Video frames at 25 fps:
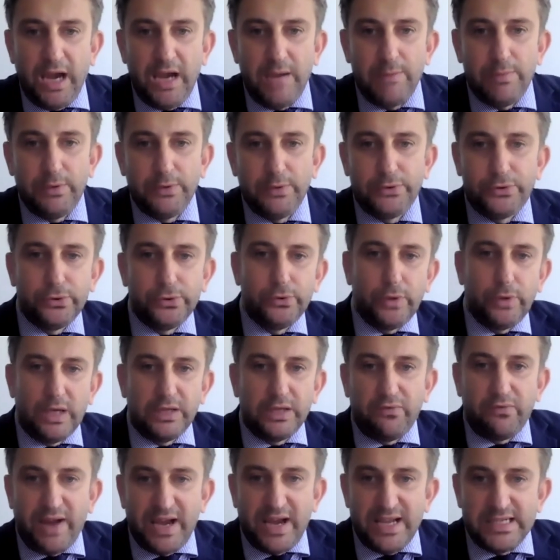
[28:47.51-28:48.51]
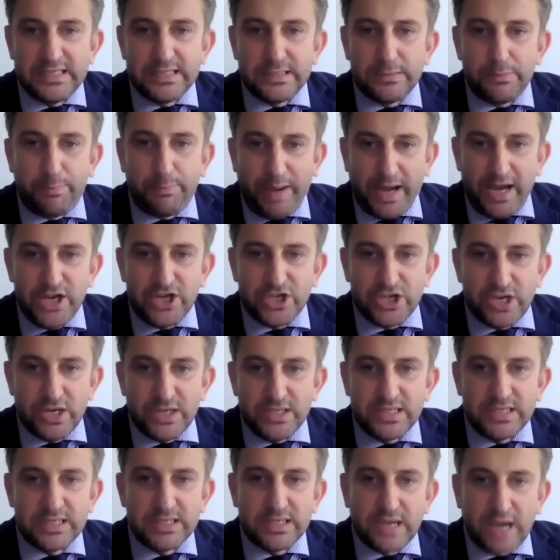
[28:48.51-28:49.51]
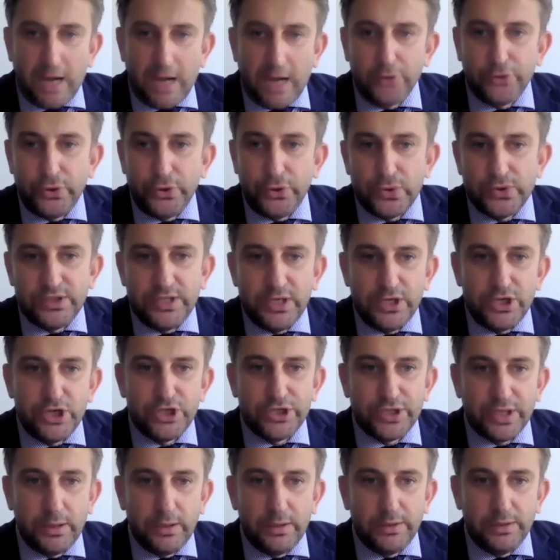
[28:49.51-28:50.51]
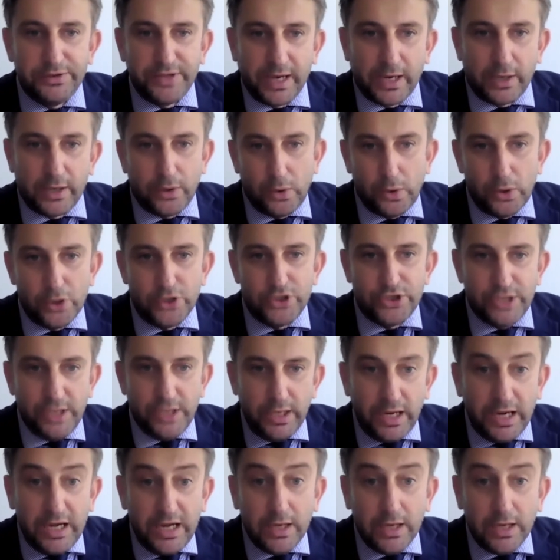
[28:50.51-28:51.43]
able to advise patients how to use digital technology